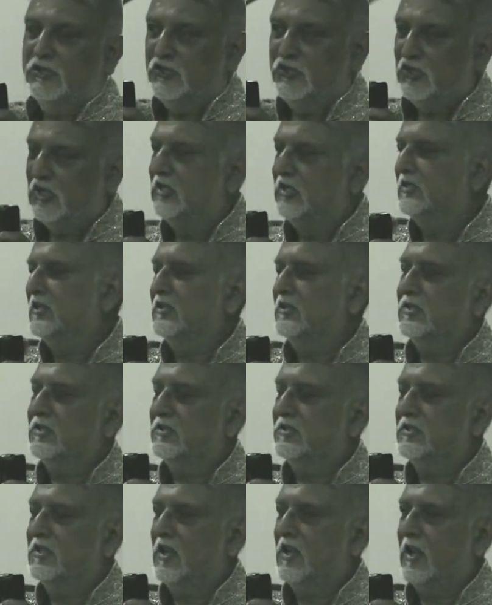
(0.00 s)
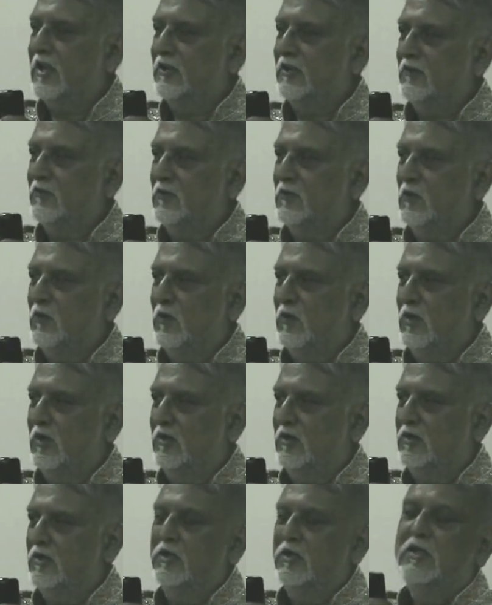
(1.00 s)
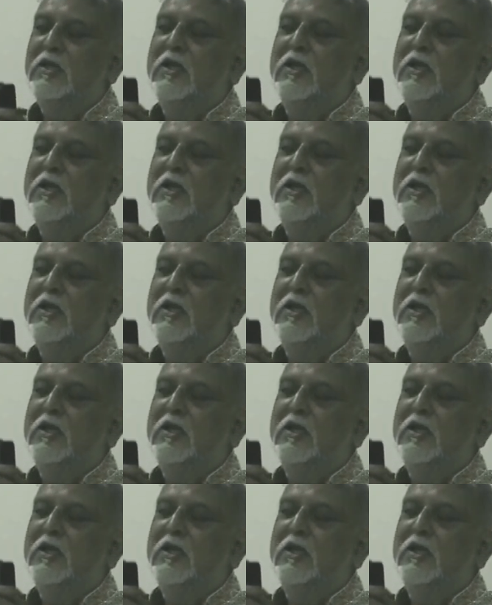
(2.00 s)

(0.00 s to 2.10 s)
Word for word: Jesus is the light of the world.